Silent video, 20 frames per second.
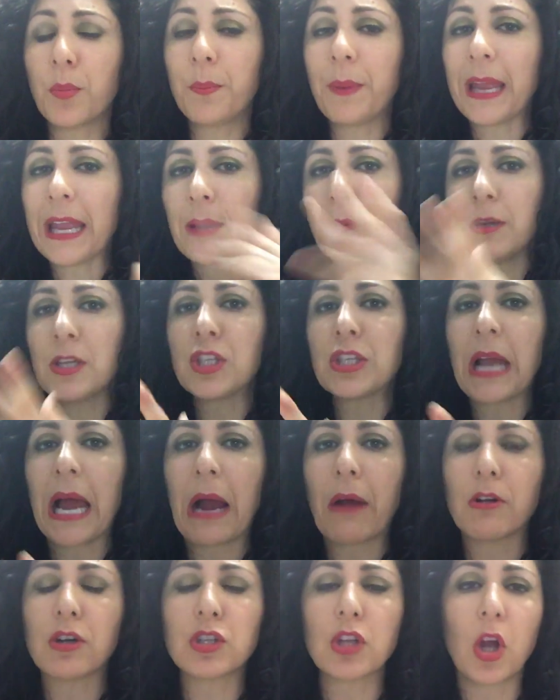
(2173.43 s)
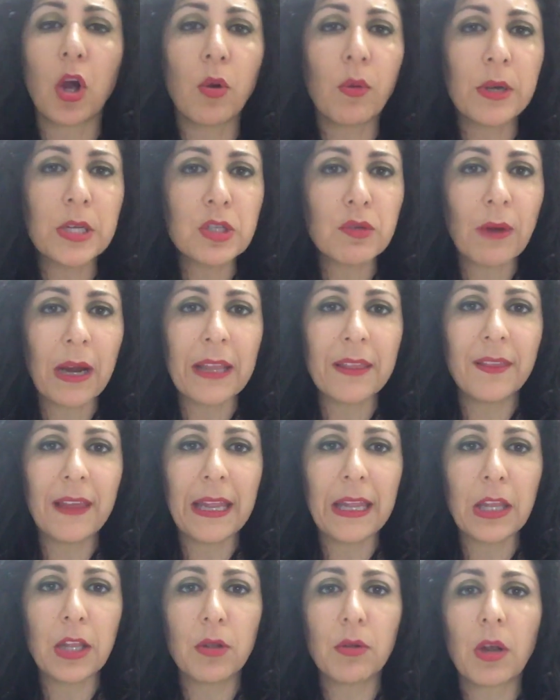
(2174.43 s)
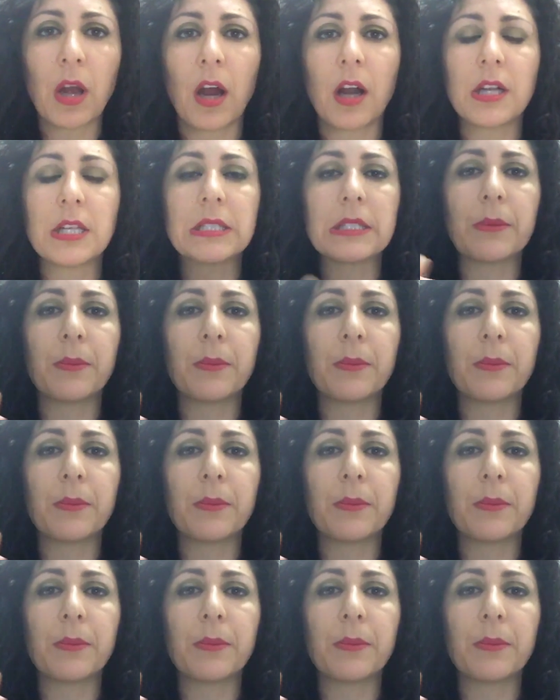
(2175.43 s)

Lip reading: baby showers, always write thank you cards.